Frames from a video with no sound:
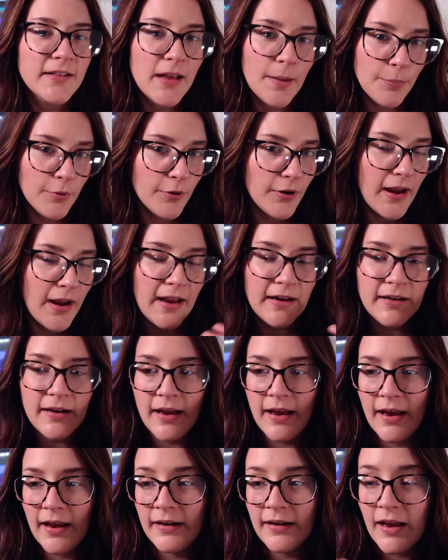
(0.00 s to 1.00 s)
separate
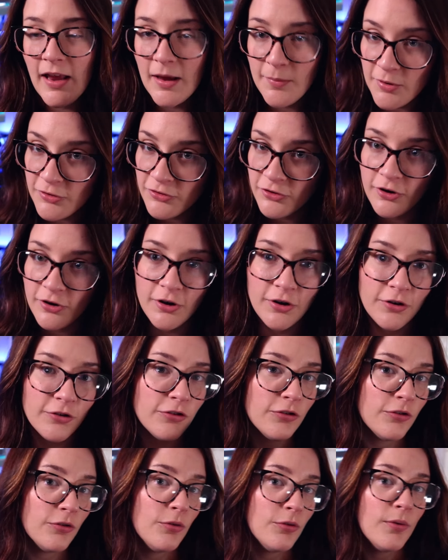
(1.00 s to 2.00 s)
an amateur
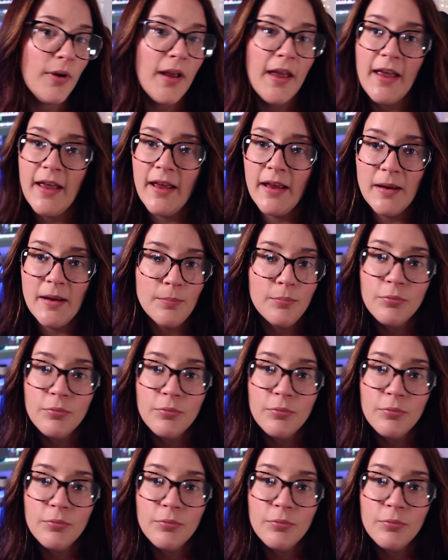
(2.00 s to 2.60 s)
to a